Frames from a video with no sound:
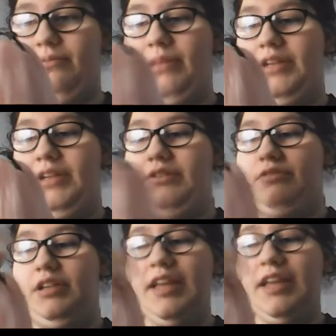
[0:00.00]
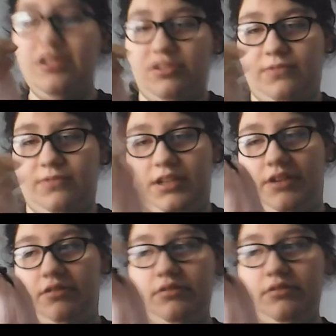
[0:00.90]
for my new collection video,
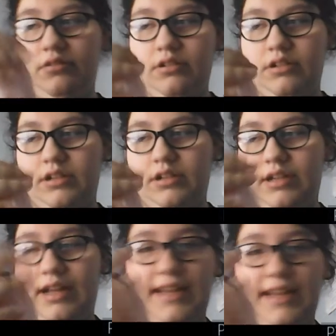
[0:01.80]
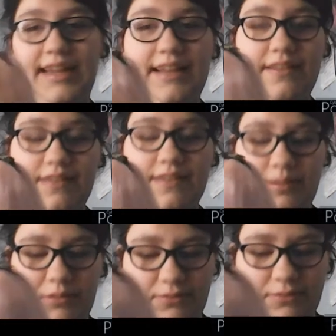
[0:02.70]
I can't
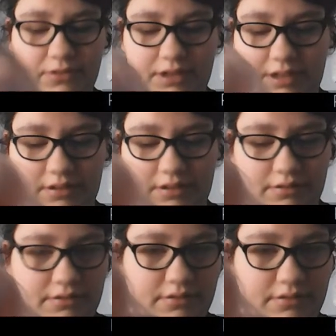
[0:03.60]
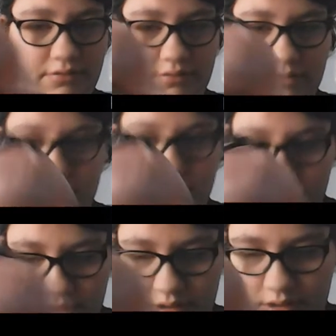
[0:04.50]
seem to find
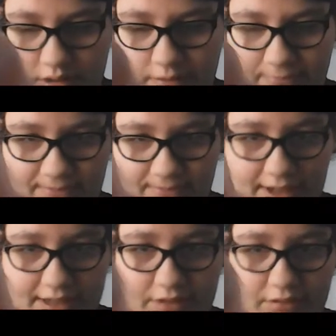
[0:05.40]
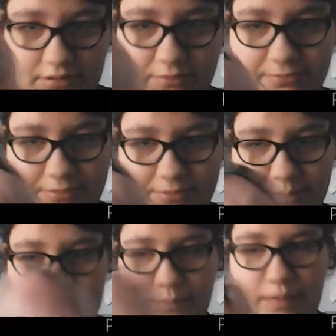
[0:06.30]
the file for
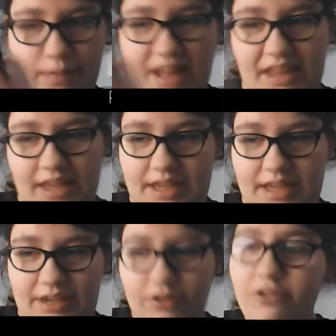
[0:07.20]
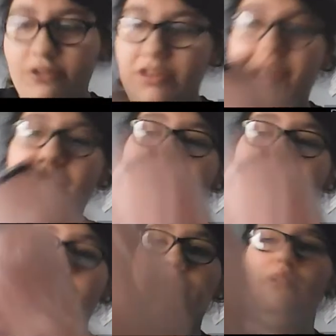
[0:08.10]
Miss Bella here, so
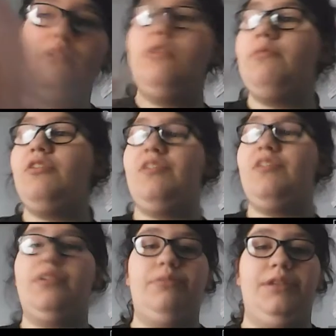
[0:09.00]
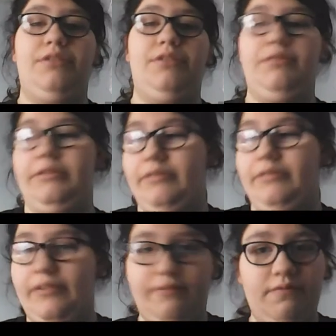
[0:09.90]
we're just going to redo
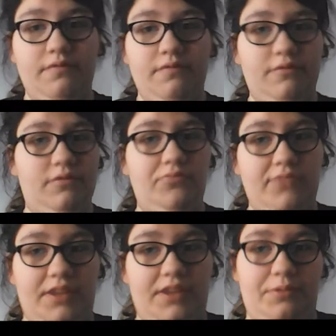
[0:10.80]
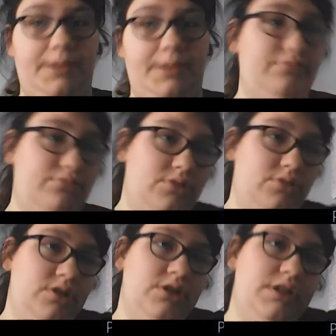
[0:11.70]
hers this way,
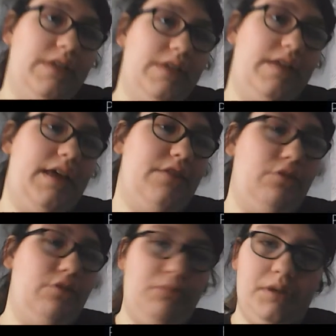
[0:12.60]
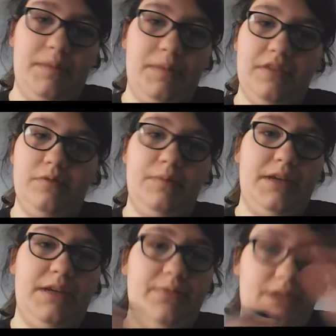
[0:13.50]
because I don't want to mess up
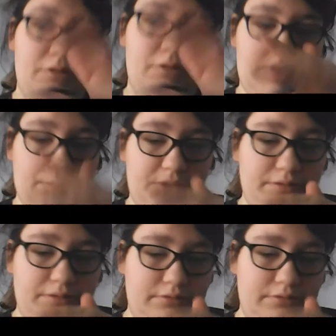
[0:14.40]
my video camera.